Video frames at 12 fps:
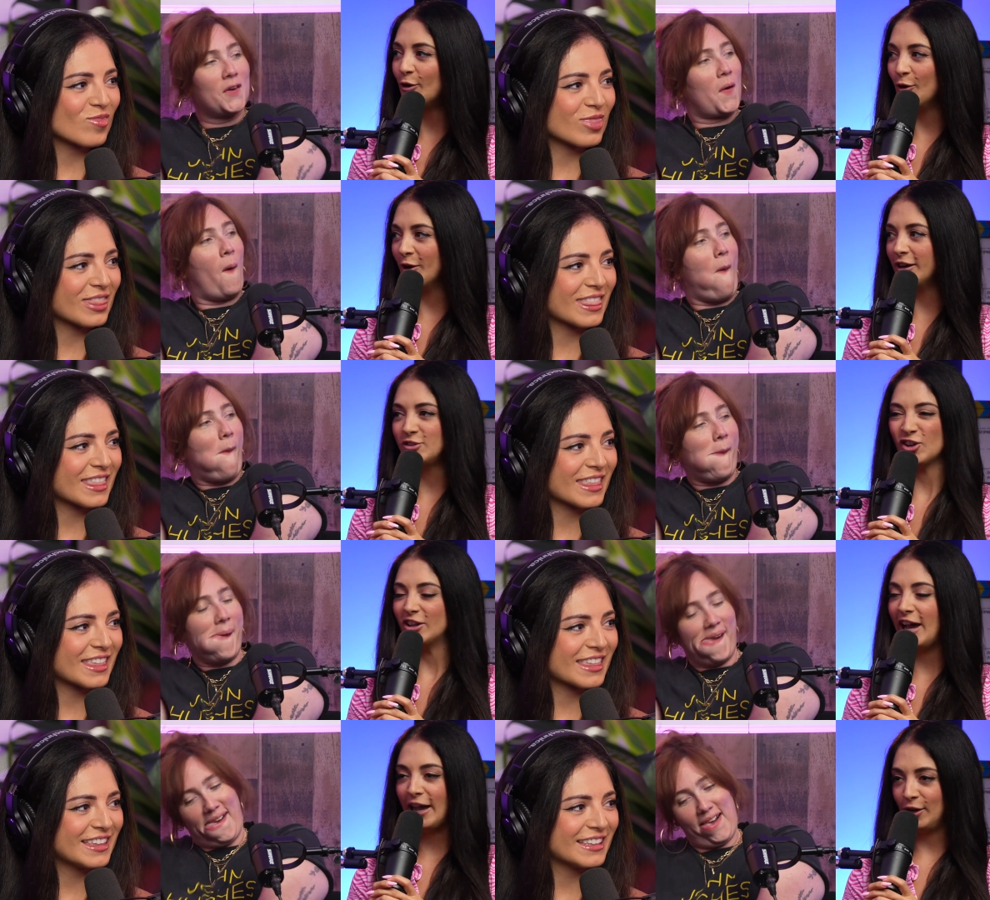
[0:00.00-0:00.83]
Speaker 1: or
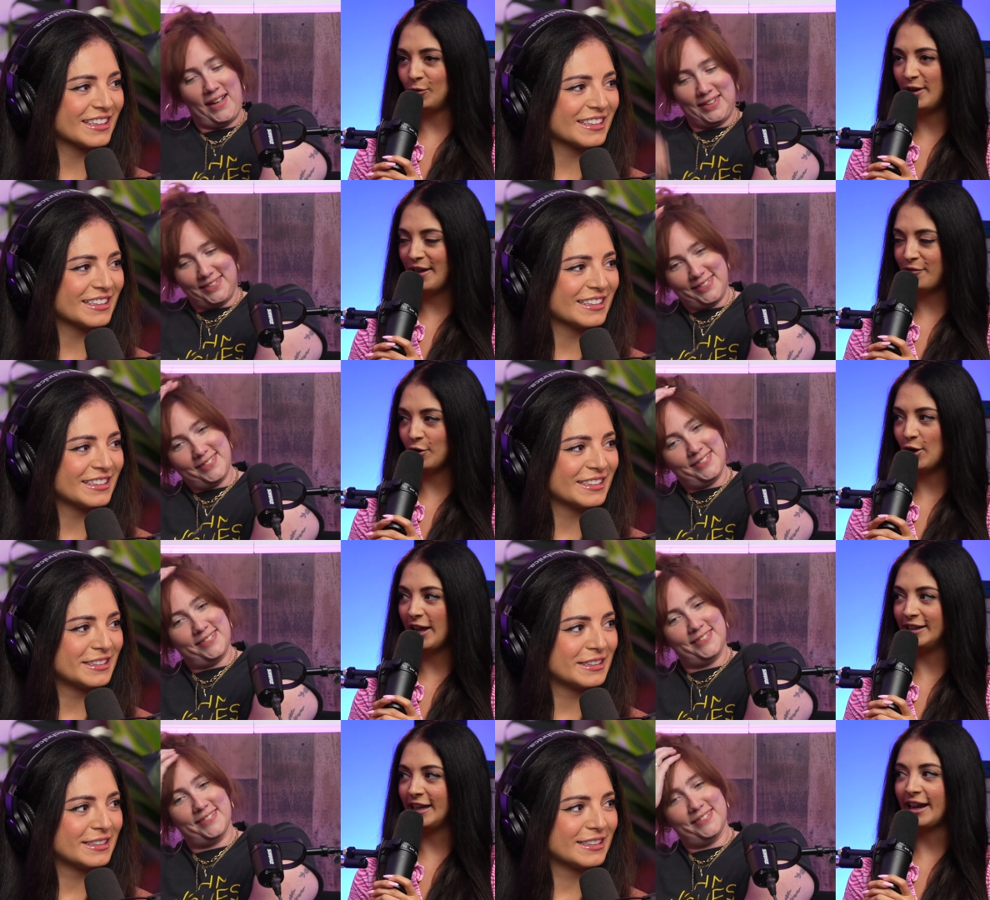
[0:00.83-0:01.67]
July or whatever,
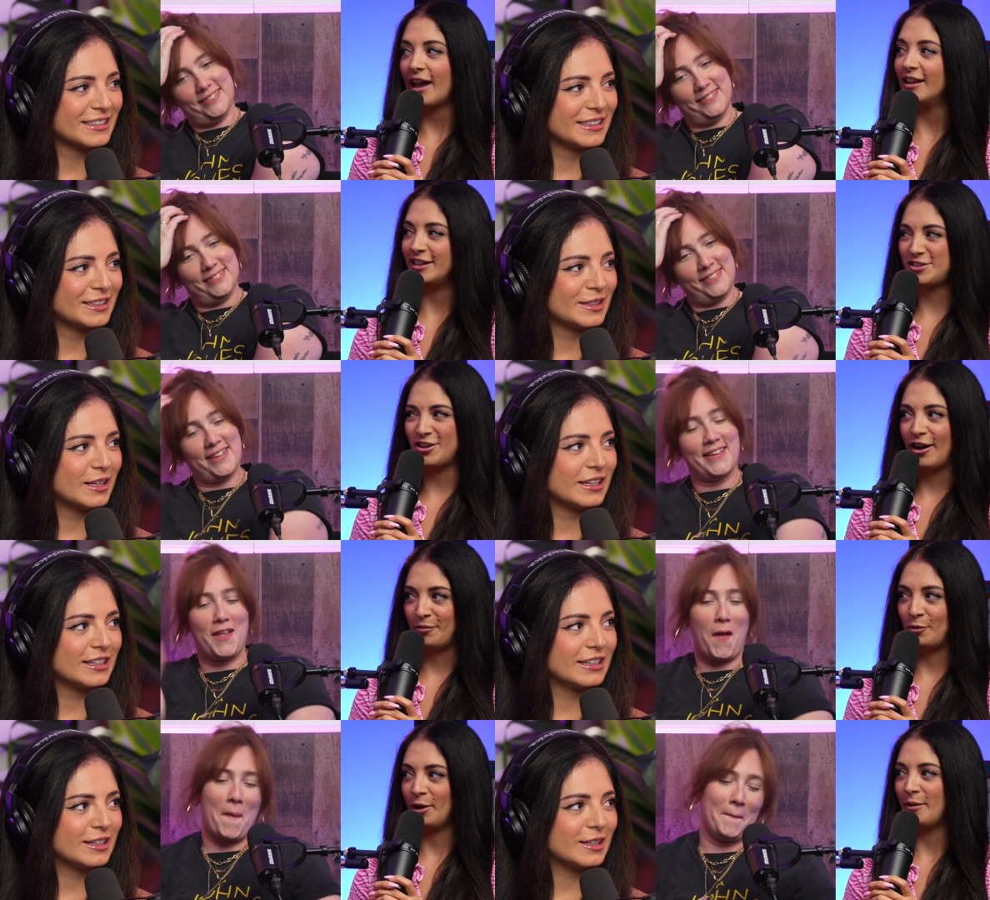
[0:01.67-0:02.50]
and like let's
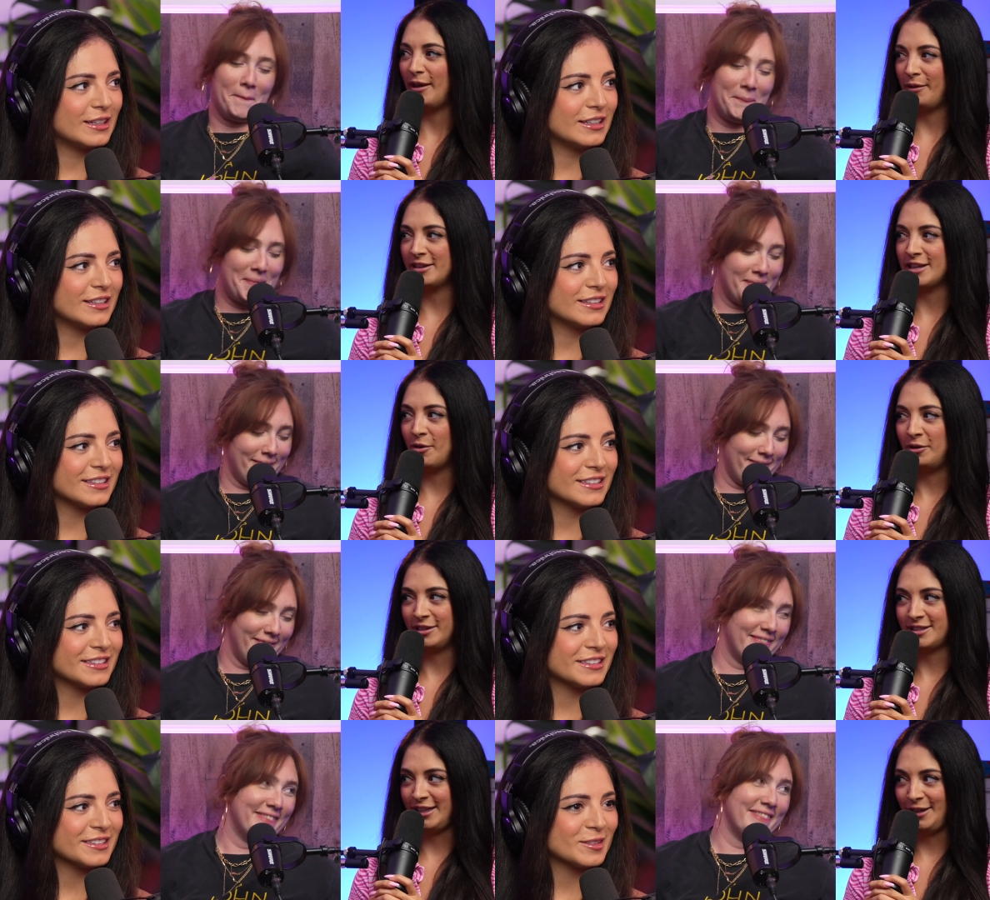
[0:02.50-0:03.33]
talk more about it because I want
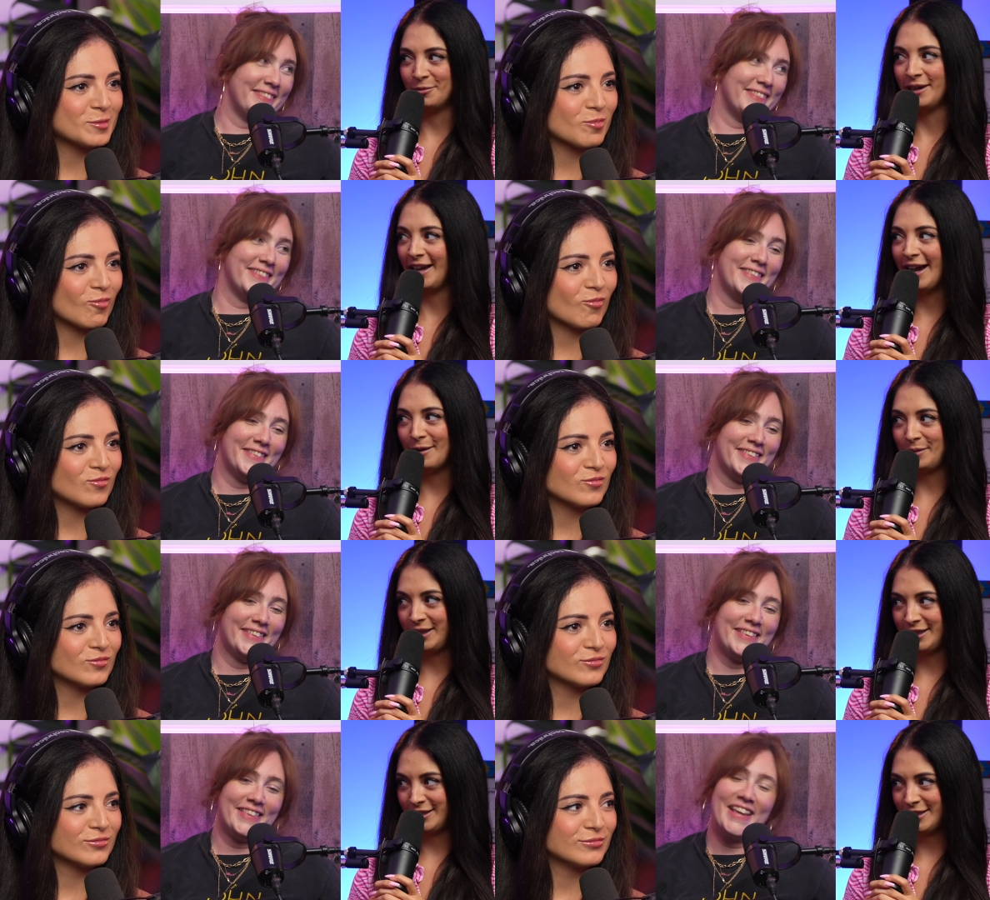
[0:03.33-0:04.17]
to see what
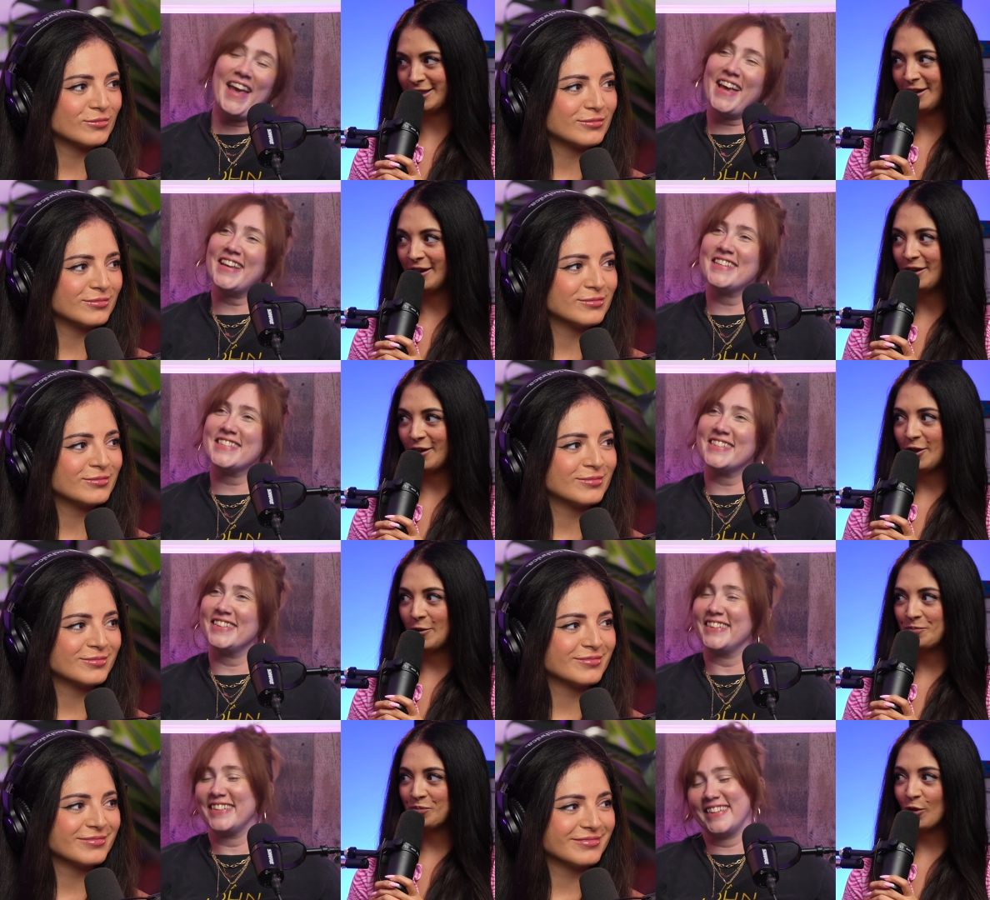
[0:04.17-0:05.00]
happens. Yeah.
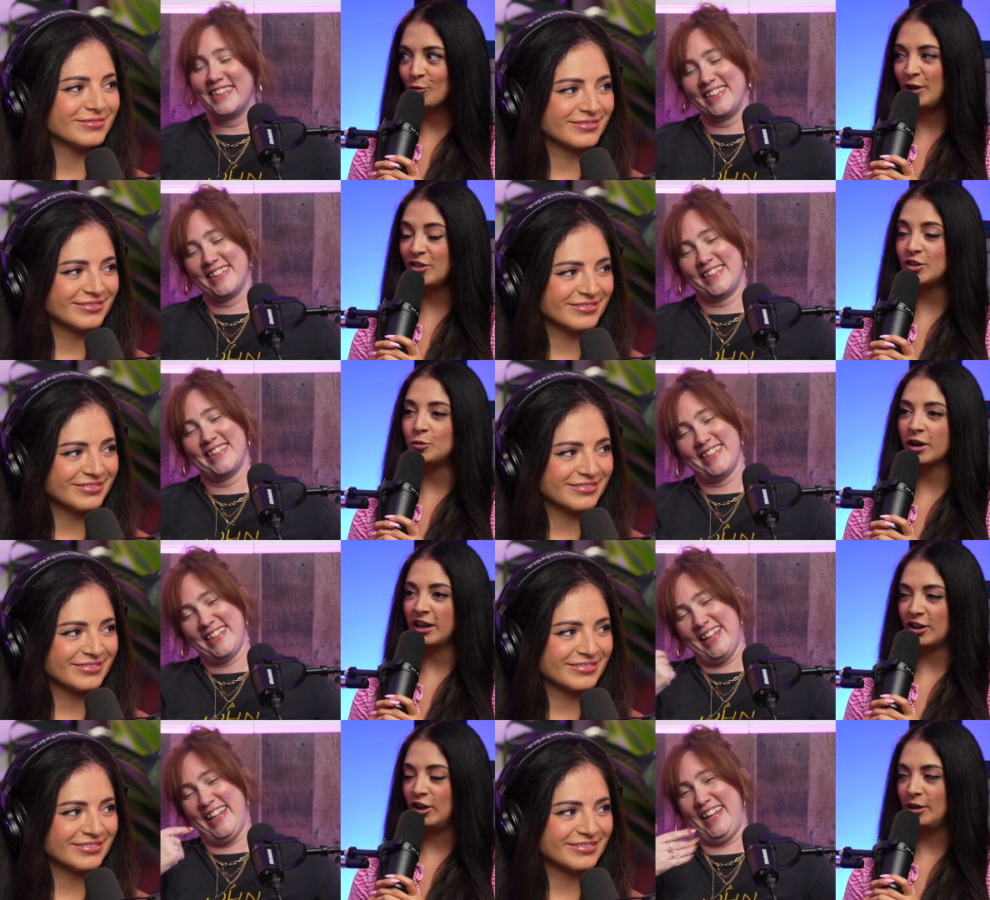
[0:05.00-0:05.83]
with it, we're
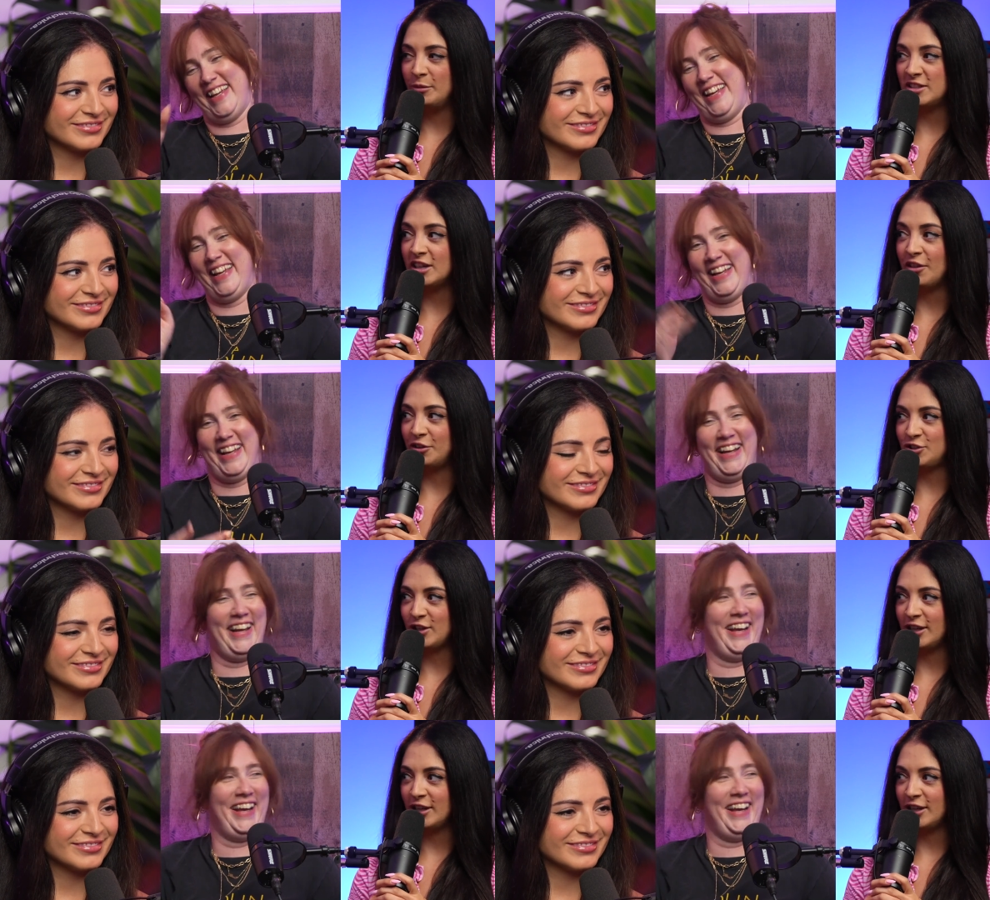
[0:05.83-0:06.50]
gonna call him the Southern